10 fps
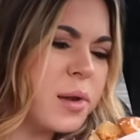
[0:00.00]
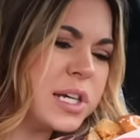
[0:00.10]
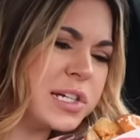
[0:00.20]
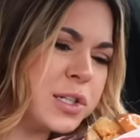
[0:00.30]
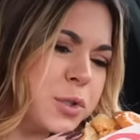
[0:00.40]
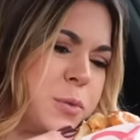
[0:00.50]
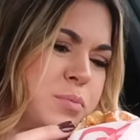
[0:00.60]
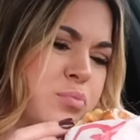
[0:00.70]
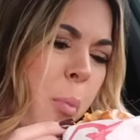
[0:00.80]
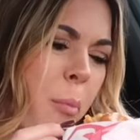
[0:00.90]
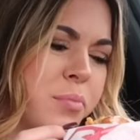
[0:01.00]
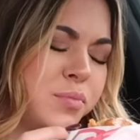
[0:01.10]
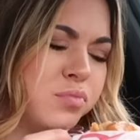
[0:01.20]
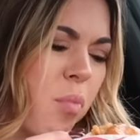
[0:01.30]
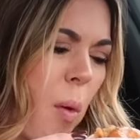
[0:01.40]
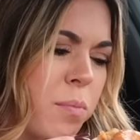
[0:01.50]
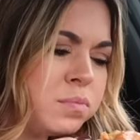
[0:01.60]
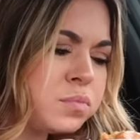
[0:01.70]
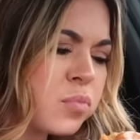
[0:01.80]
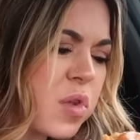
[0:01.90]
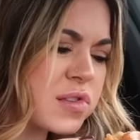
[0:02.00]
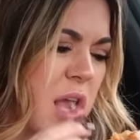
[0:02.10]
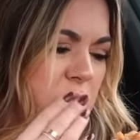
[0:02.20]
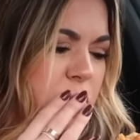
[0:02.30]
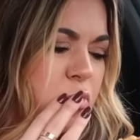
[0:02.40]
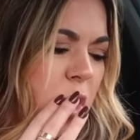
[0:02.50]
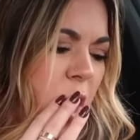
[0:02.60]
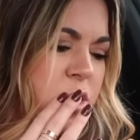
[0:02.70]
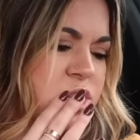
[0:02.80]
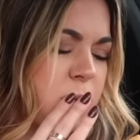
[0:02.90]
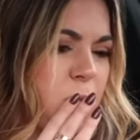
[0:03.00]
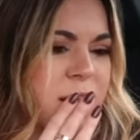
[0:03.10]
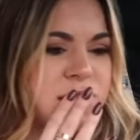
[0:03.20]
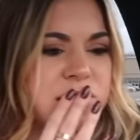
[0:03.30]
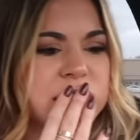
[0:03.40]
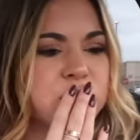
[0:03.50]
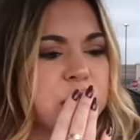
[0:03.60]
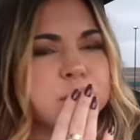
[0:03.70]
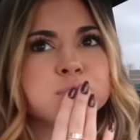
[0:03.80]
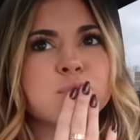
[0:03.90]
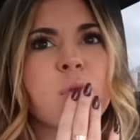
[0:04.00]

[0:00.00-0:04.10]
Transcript: Ew. Is that like raw or something? Why does it taste weird?